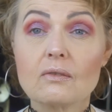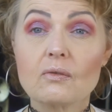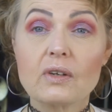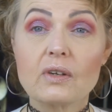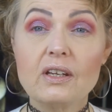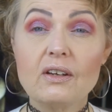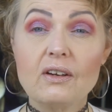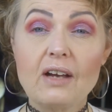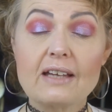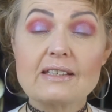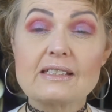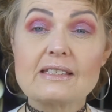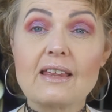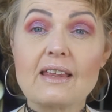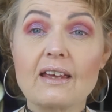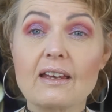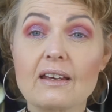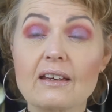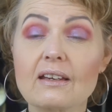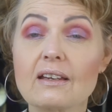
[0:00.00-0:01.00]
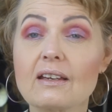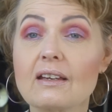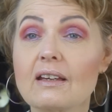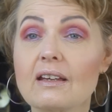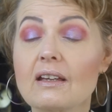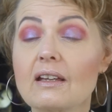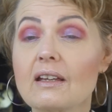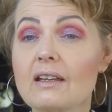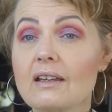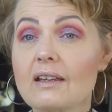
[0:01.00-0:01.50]
What do you guys think?
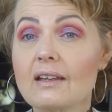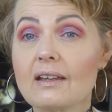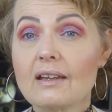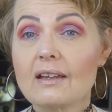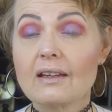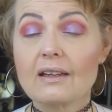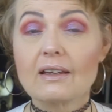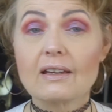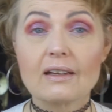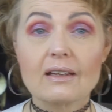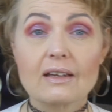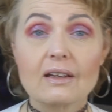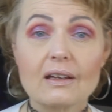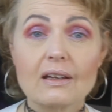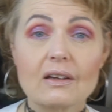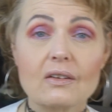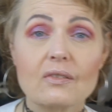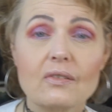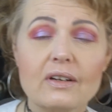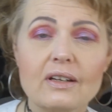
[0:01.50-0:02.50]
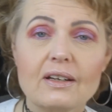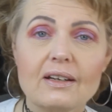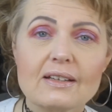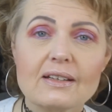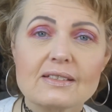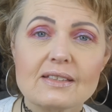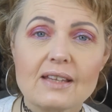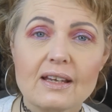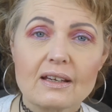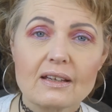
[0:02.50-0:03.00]
What do you
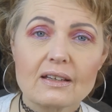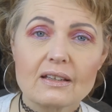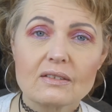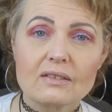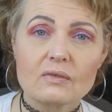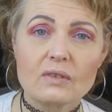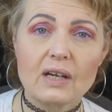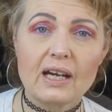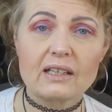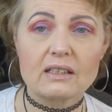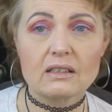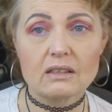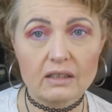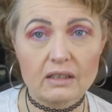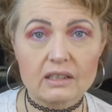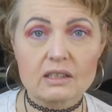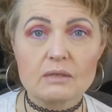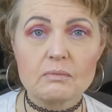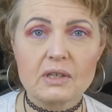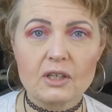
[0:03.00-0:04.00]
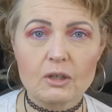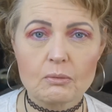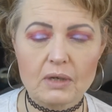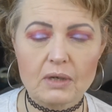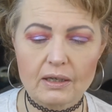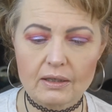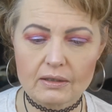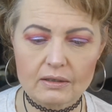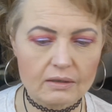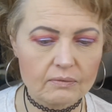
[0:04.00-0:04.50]
guys think? I had to look at the mirror
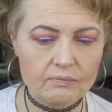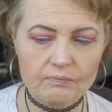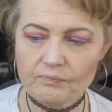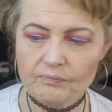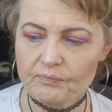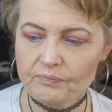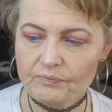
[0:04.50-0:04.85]
behind you.